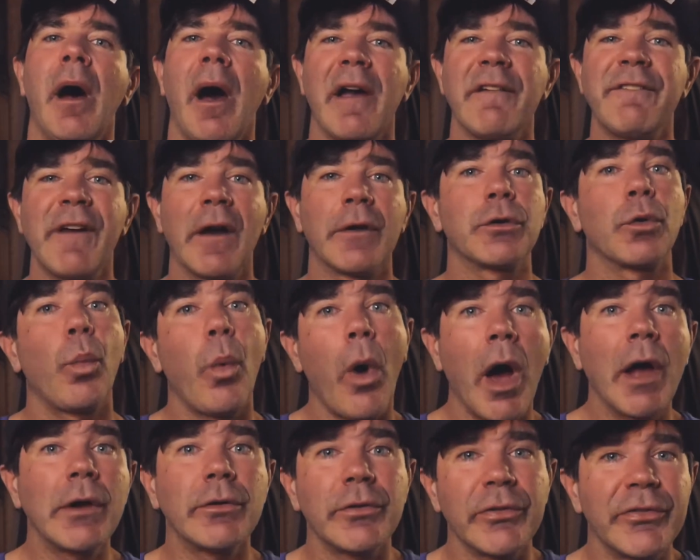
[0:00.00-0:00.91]
I found a
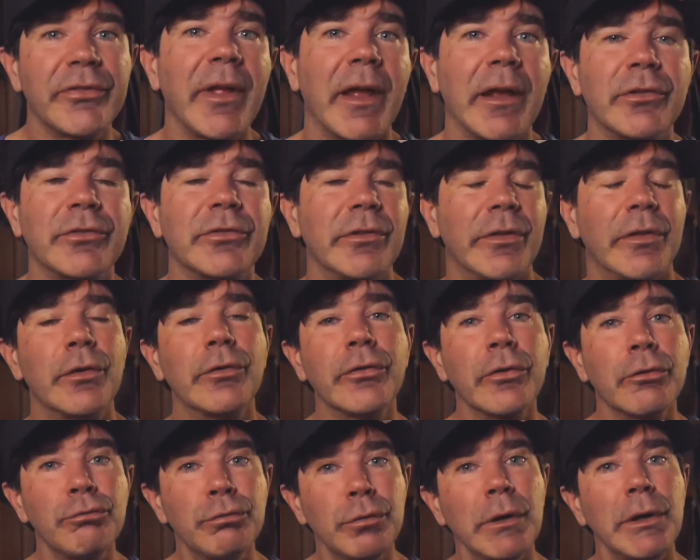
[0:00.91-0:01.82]
water station.
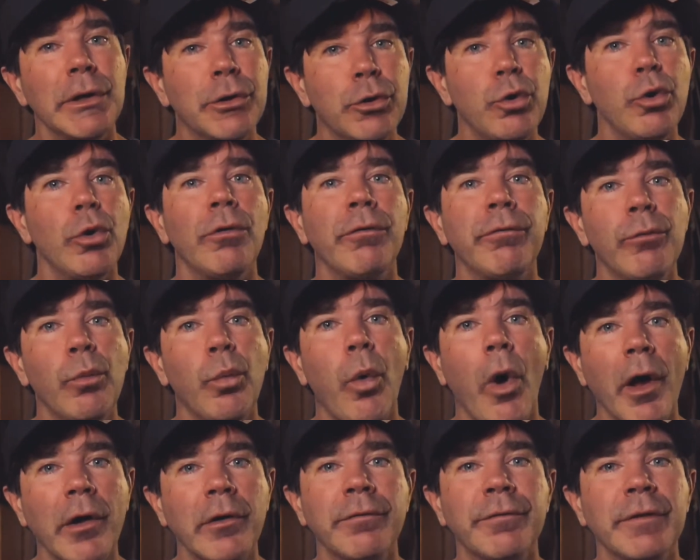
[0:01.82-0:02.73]
There's a really cool
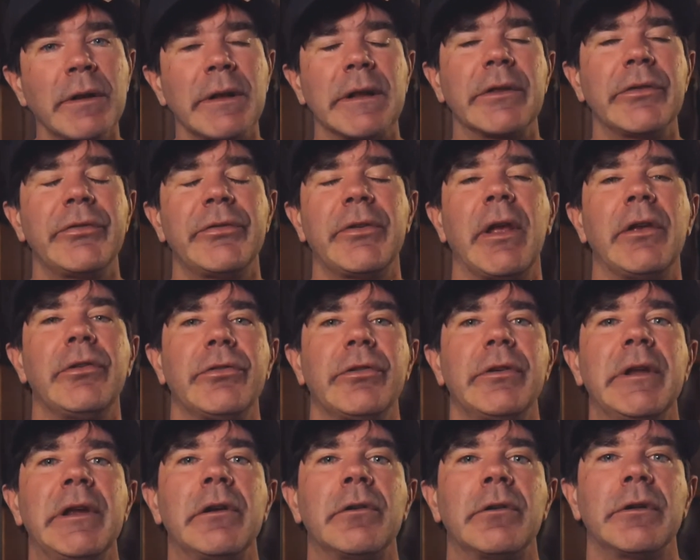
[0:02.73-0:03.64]
water filling
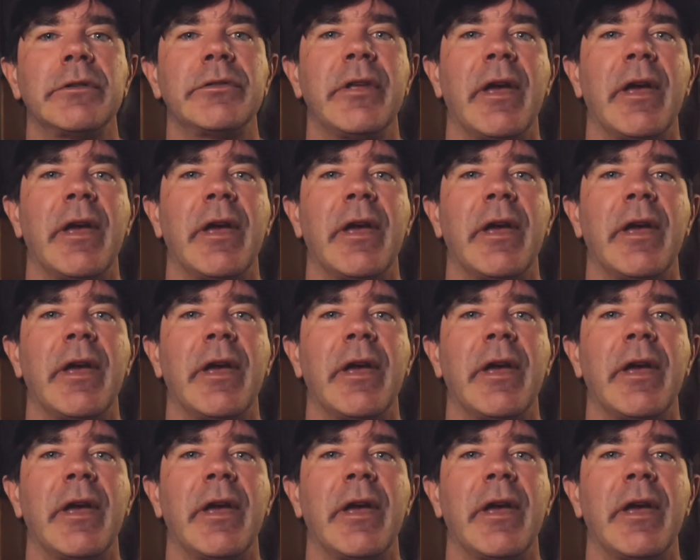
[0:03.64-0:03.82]
station here in